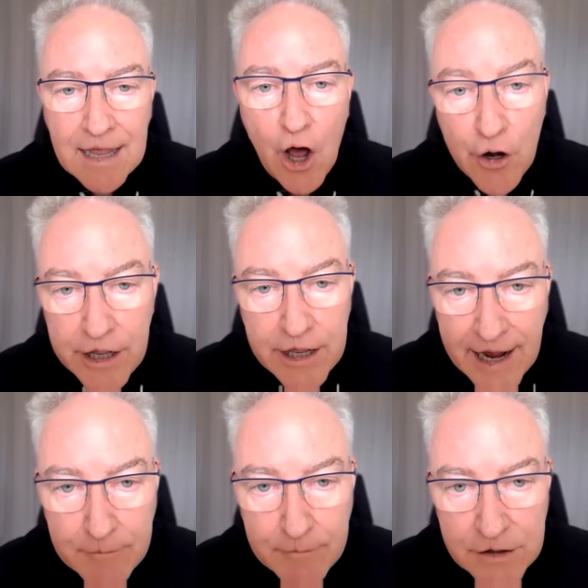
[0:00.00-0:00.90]
only
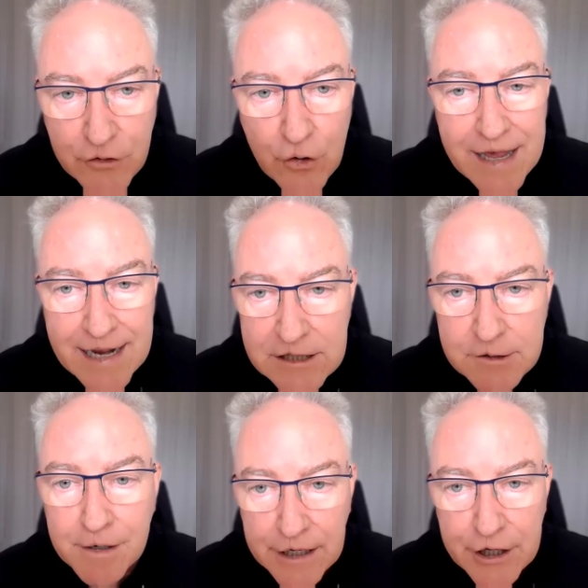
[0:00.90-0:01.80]
comes if you
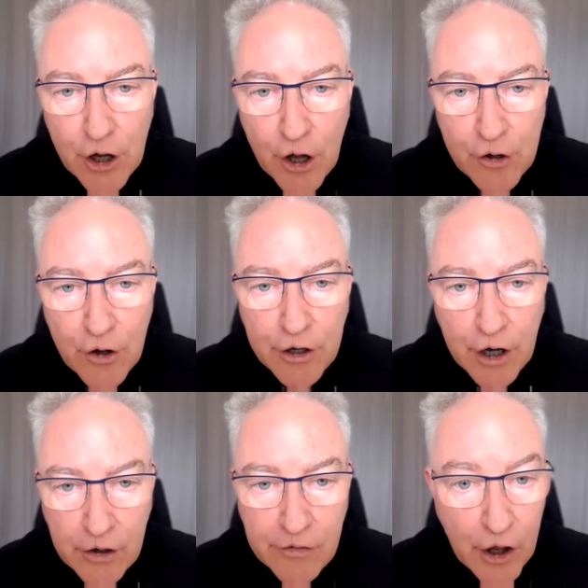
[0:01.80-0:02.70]
intimately know not
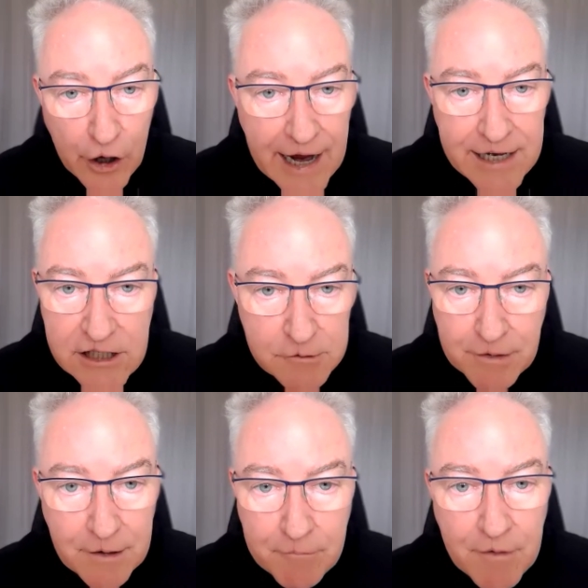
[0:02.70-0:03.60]
only the locations,
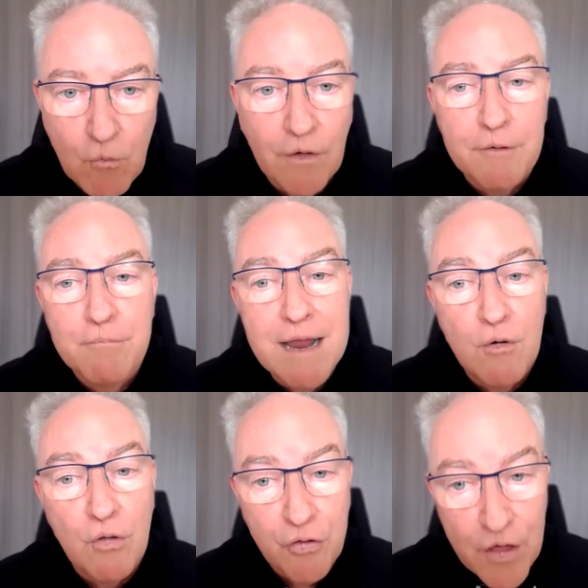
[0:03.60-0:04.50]
but what the
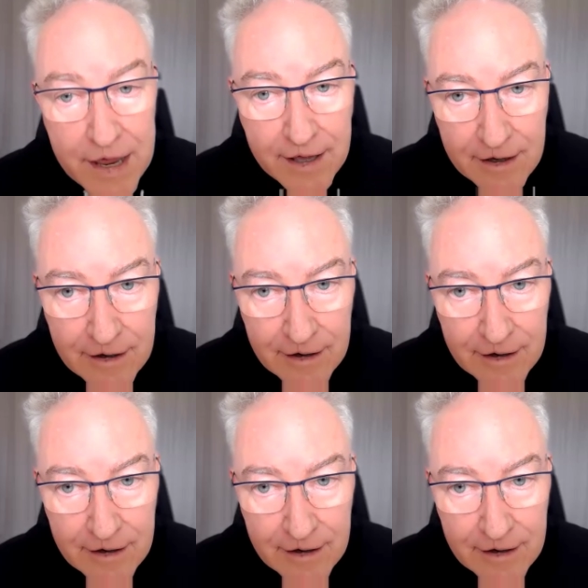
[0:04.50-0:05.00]
people think